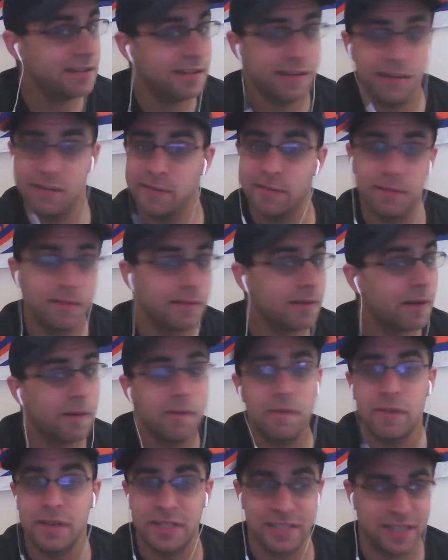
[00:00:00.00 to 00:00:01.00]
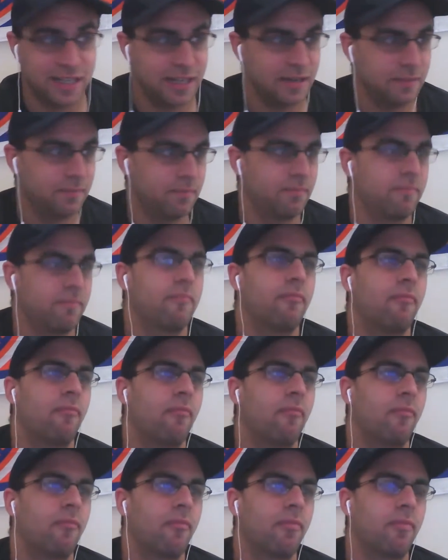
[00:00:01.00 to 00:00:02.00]
overtime.
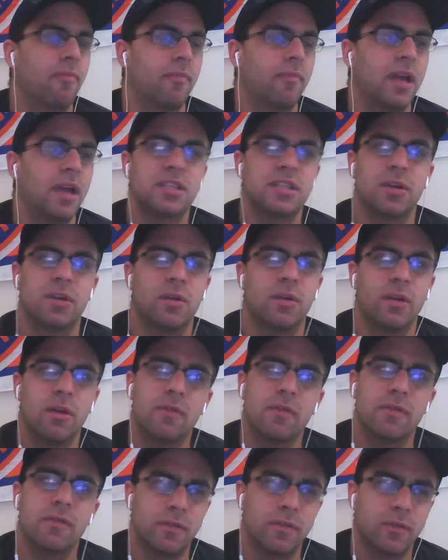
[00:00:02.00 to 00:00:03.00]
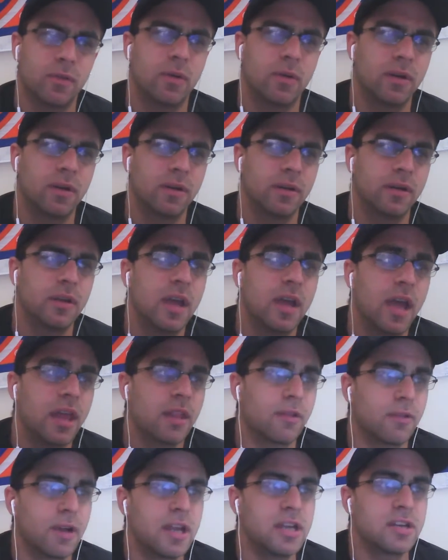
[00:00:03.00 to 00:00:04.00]
Actually going 0 for 4. And
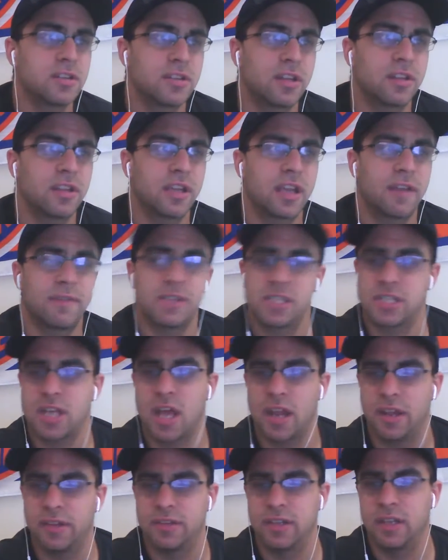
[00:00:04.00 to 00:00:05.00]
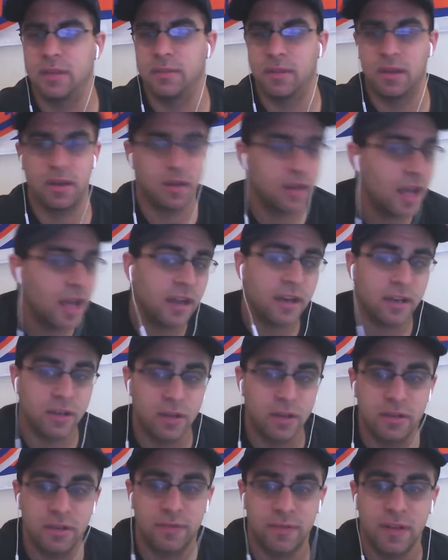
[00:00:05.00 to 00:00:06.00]
the Rangers, I think, have a solid team. They're not
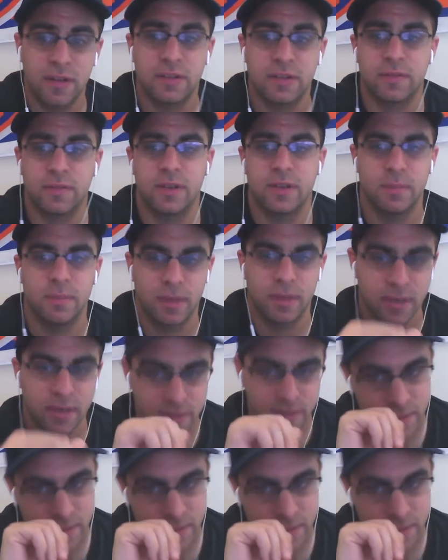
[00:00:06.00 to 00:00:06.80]
good defensively, but